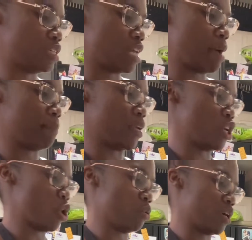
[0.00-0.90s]

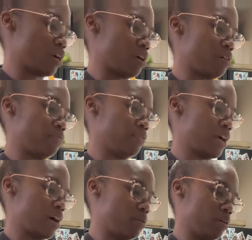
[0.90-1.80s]
tapioca
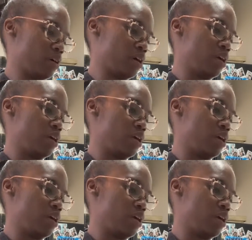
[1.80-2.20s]
flour,